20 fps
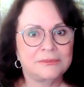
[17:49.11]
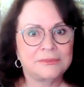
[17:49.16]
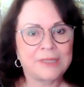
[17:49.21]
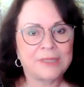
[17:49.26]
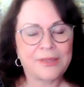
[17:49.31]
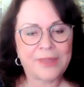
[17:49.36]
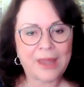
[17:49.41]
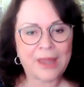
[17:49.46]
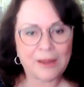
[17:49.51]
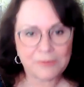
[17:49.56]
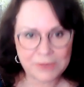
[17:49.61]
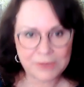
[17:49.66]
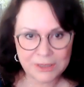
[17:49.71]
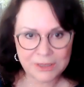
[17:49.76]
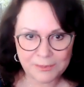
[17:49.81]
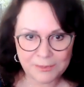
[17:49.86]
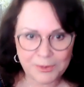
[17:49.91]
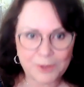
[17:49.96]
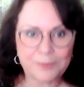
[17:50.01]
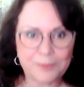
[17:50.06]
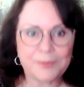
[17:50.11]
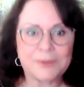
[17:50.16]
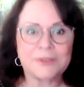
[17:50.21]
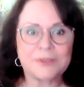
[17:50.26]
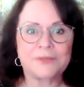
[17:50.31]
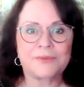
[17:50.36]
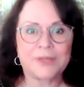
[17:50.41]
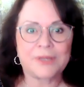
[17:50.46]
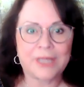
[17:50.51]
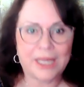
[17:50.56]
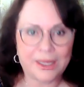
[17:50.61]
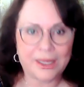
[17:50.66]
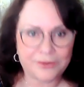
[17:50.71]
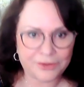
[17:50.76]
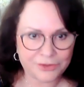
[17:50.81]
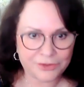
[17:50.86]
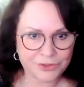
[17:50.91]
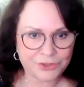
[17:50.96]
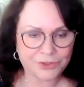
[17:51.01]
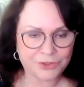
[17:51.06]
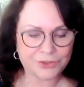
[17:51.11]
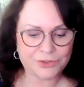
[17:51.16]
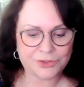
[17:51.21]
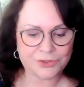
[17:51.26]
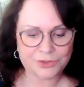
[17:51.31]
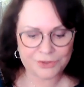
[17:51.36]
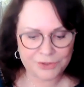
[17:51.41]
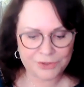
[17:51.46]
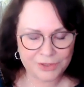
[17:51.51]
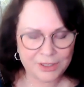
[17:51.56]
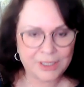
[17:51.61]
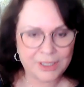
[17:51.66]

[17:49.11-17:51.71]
And that was the purpose of the Catholic Church